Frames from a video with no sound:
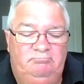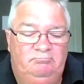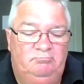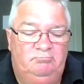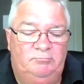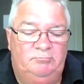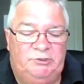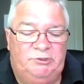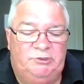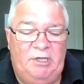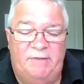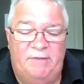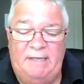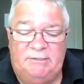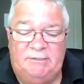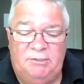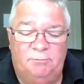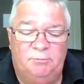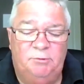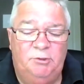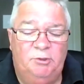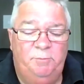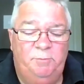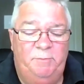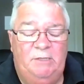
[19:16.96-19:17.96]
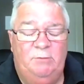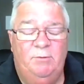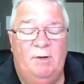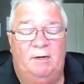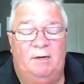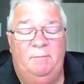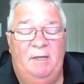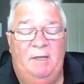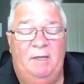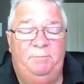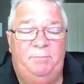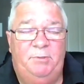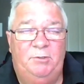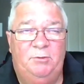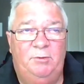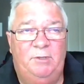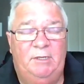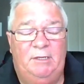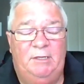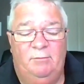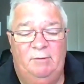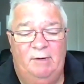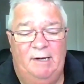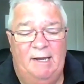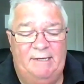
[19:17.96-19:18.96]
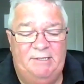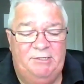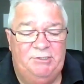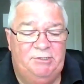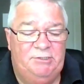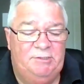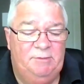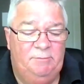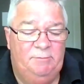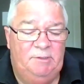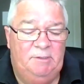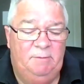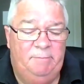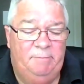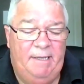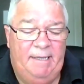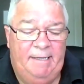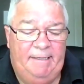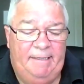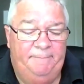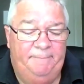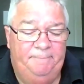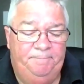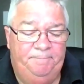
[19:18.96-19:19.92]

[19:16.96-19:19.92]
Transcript: so that's a real big one about building a relationship with your bank.